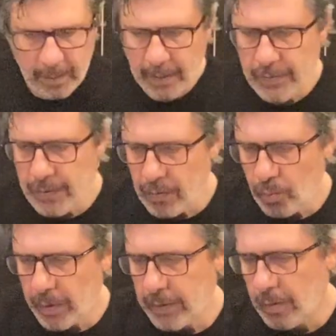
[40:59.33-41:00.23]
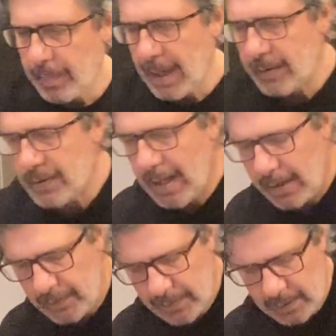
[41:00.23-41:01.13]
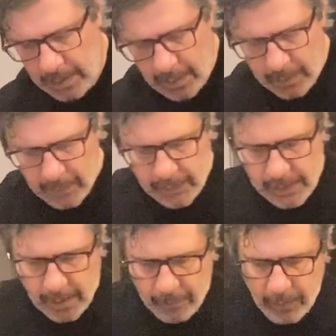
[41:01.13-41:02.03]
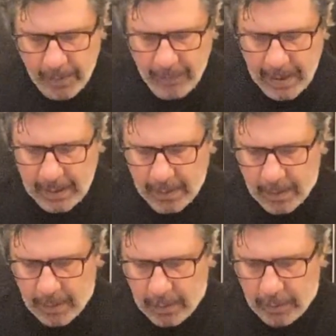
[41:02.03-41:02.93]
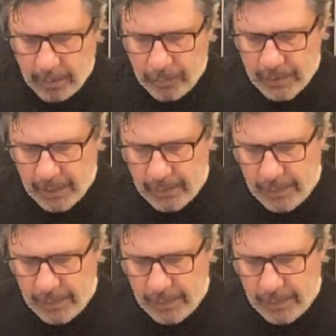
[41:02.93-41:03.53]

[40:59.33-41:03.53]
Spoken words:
Let's do the window pane test to see if we have any gluten